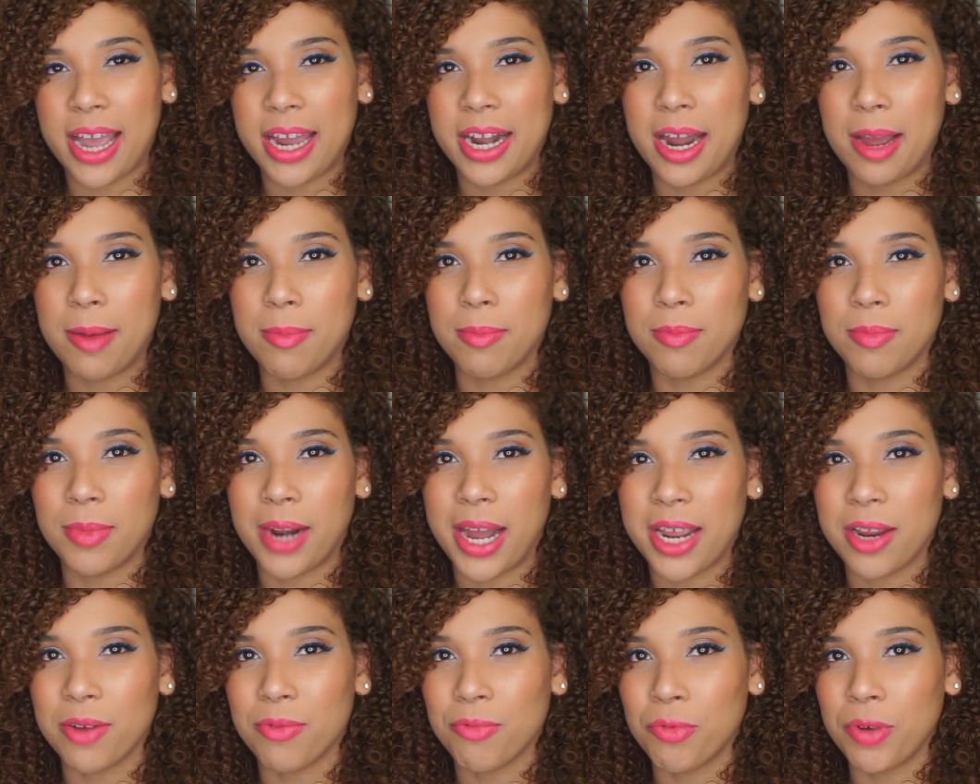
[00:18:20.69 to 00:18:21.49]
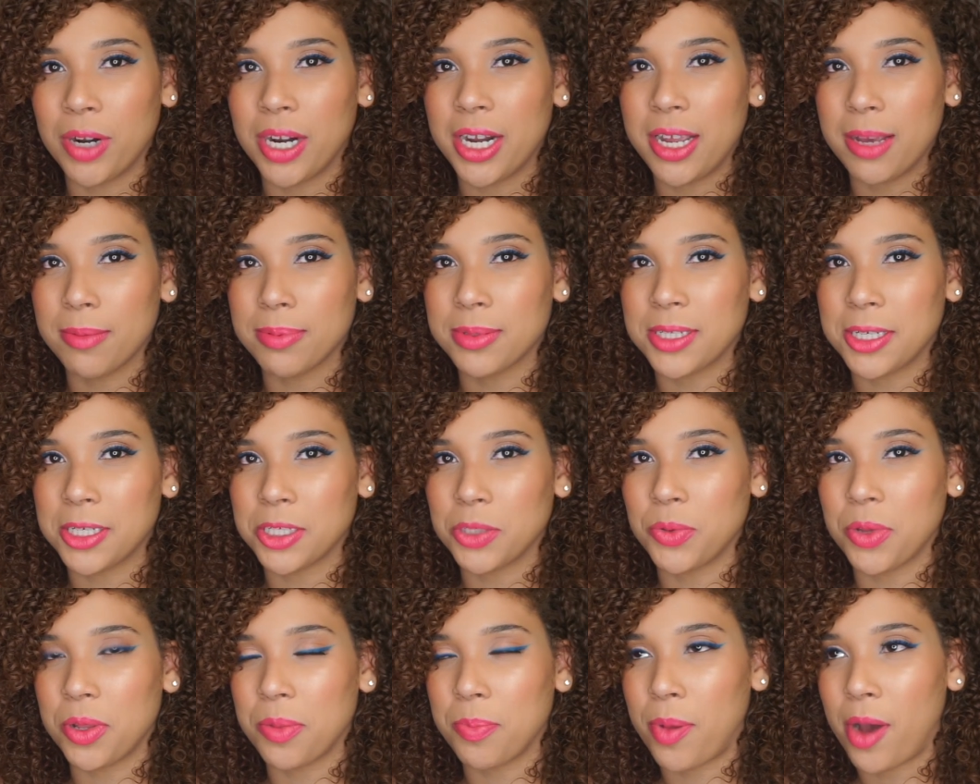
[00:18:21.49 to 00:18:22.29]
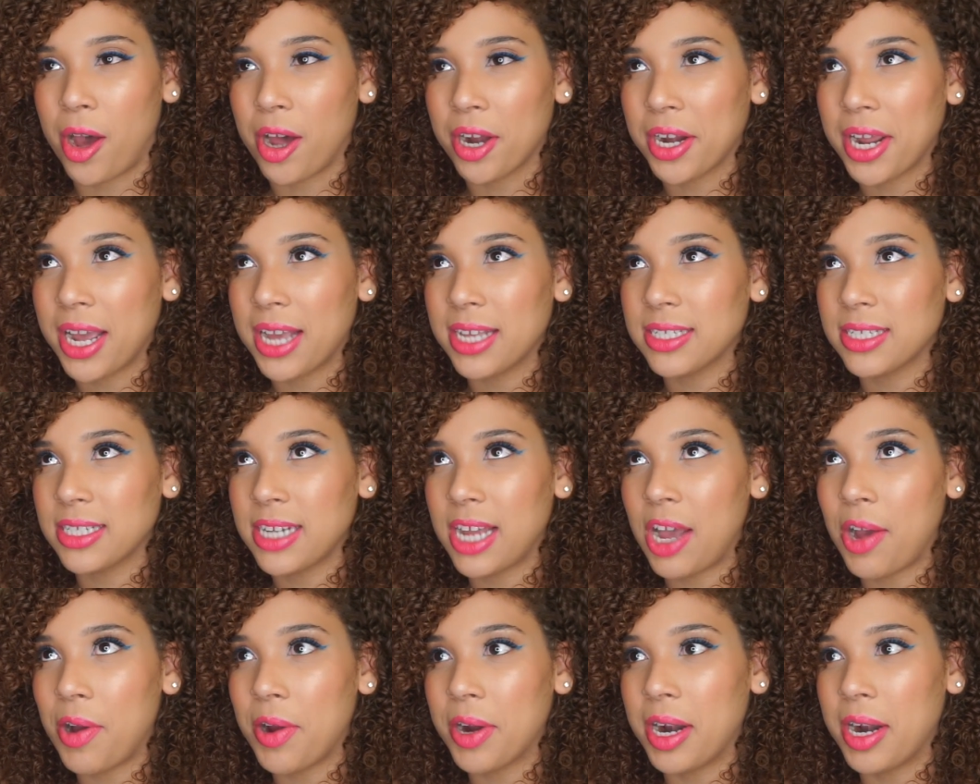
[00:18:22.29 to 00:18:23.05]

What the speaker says: And I'm like really obsessed with podcasts now,